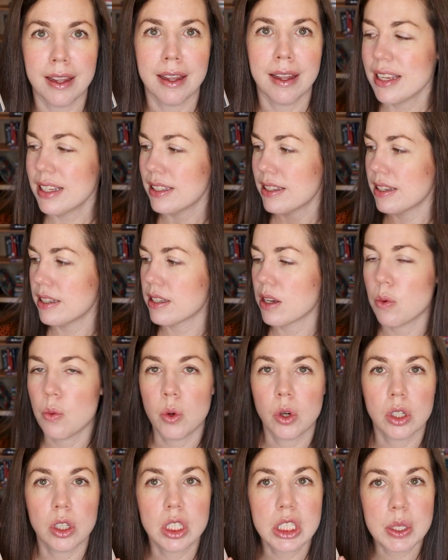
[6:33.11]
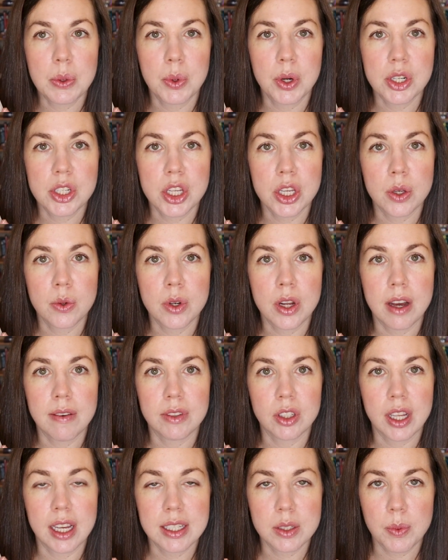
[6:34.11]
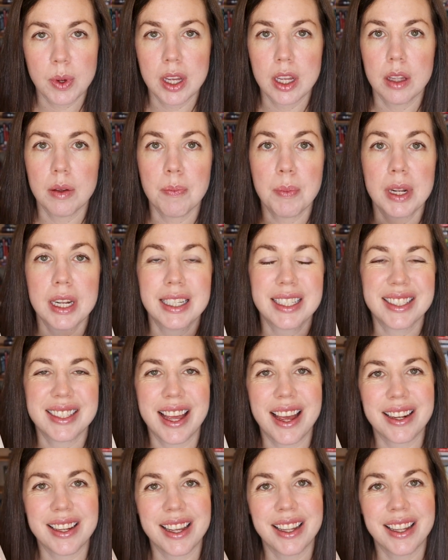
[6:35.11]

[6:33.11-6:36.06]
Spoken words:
This is a World War II novel as well, but it's set